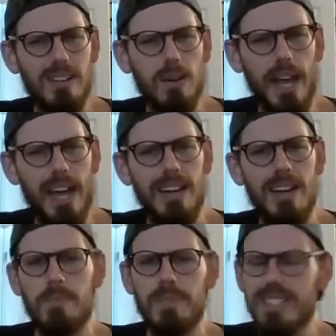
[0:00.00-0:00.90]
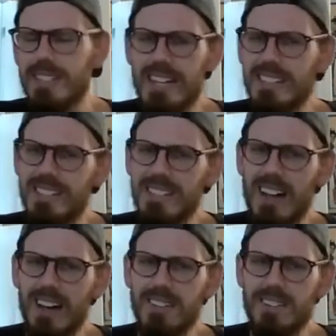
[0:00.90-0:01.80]
Okay? This test does
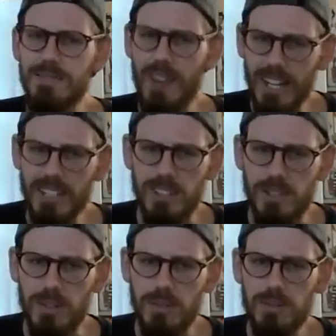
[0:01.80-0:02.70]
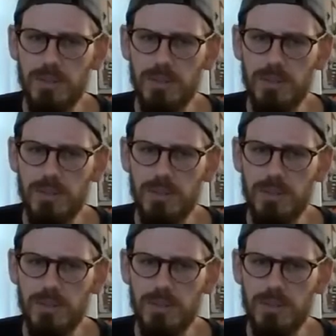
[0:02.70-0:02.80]
not define you.